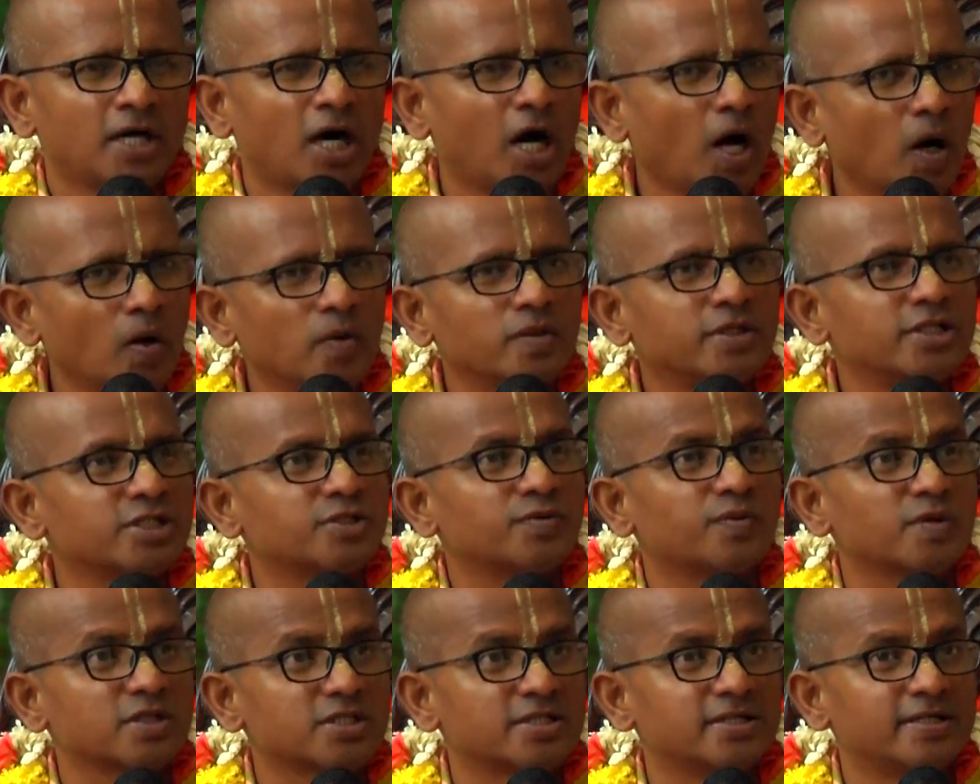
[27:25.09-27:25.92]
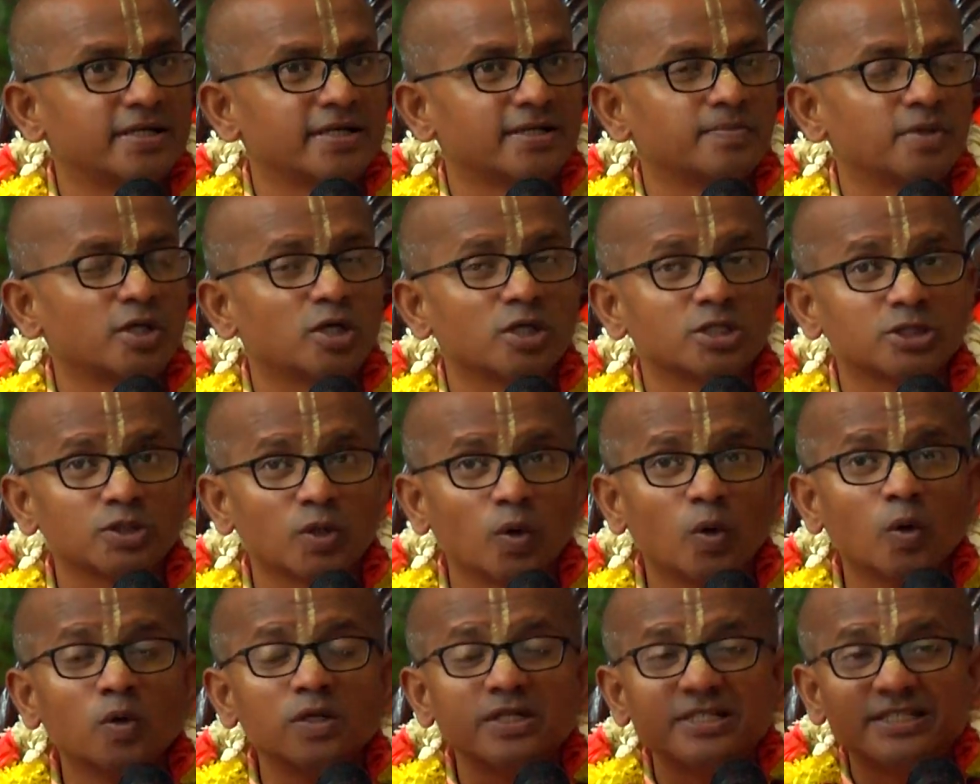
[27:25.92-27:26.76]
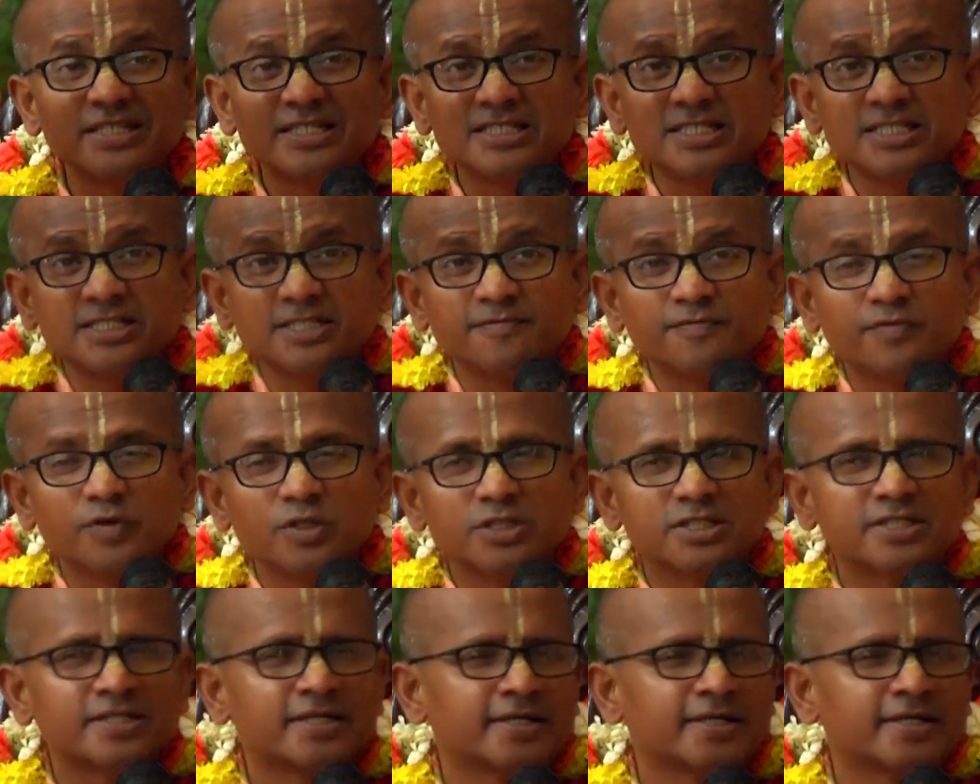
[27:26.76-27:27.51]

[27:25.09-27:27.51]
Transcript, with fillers: How this was there? Because the whole system was